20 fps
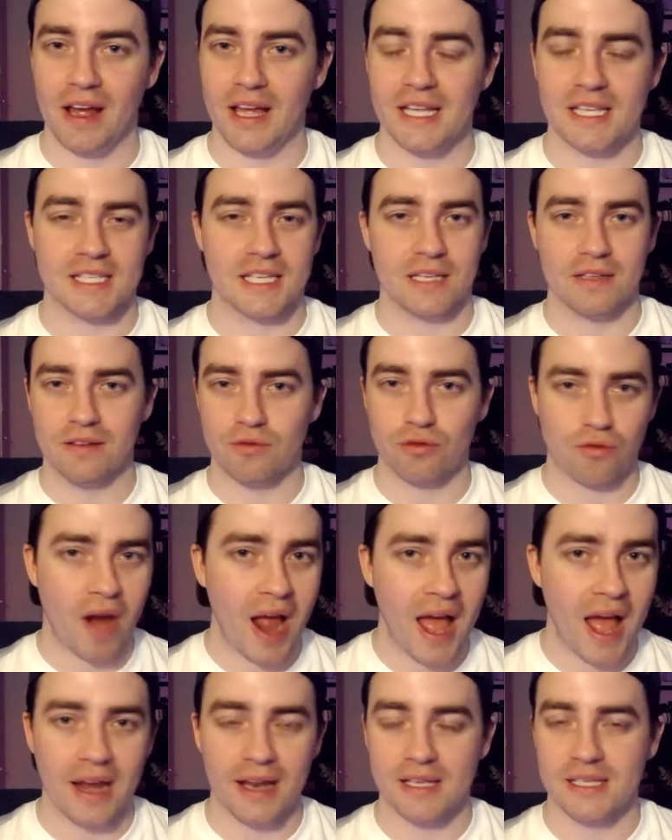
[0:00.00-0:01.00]
Is it
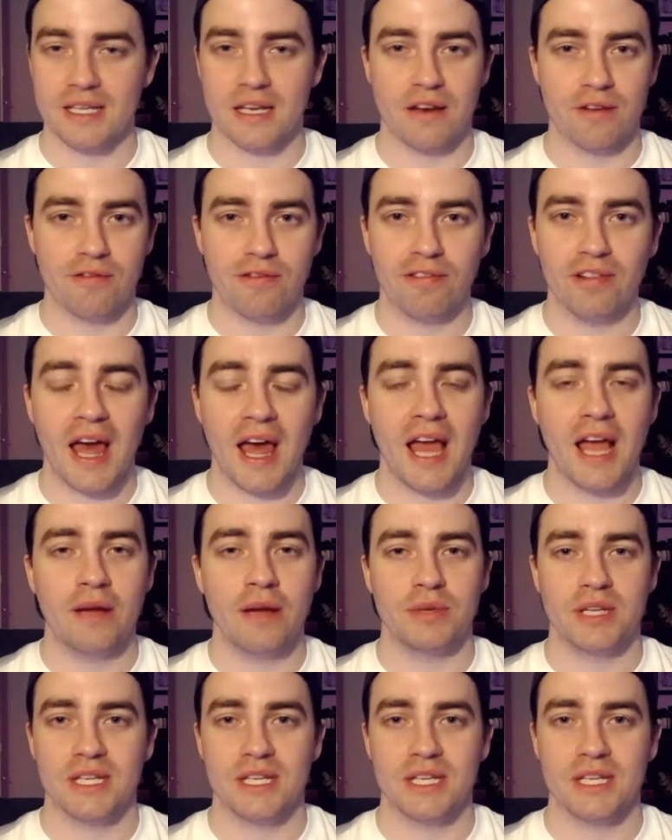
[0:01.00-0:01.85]
red? Is it inflamed?